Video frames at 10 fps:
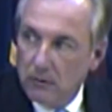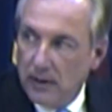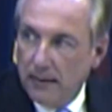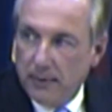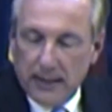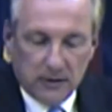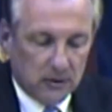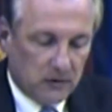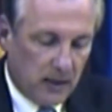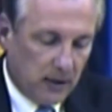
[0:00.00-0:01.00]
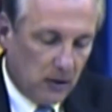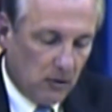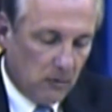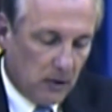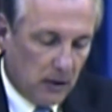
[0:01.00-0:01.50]
That passes. Thank
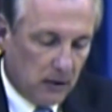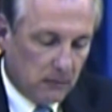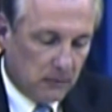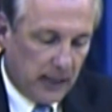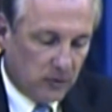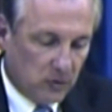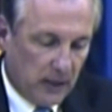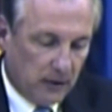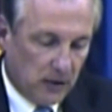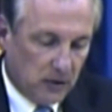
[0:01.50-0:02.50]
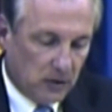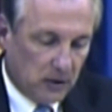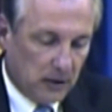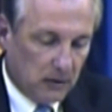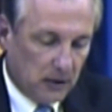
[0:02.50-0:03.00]
you. Uh, Council, that does
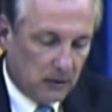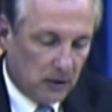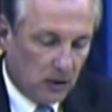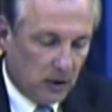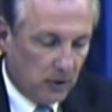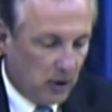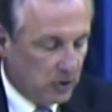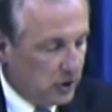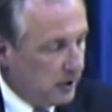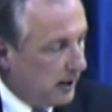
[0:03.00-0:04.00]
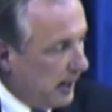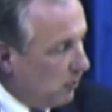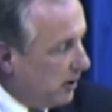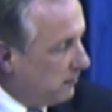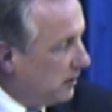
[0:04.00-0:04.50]
uh, conclude our agenda.
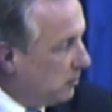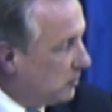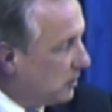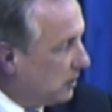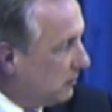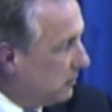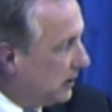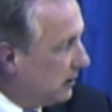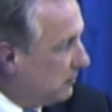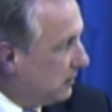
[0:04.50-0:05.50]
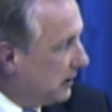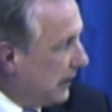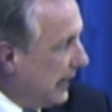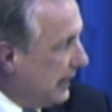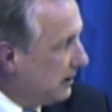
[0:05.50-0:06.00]
However, there was a, a, a
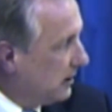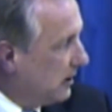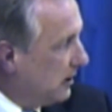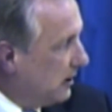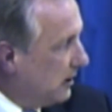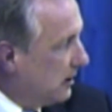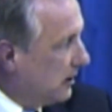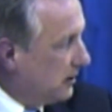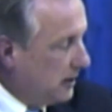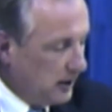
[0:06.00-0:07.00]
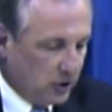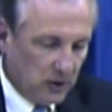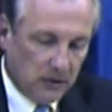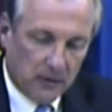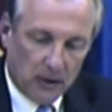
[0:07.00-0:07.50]
late
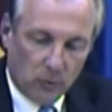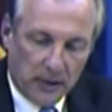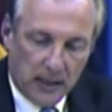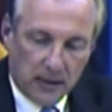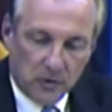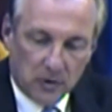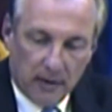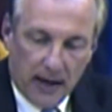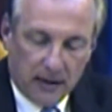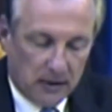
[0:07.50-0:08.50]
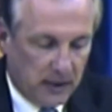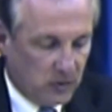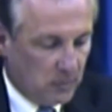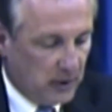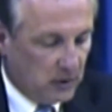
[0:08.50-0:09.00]
addition that we needed to add and needs
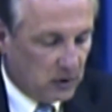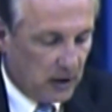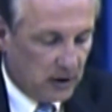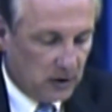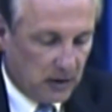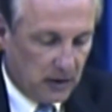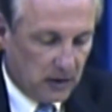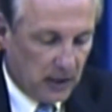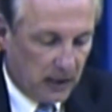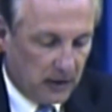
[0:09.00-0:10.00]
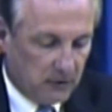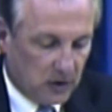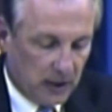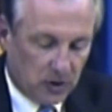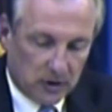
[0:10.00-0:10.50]
to be discussed in executive
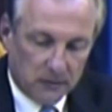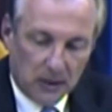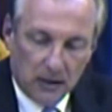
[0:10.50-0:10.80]
session.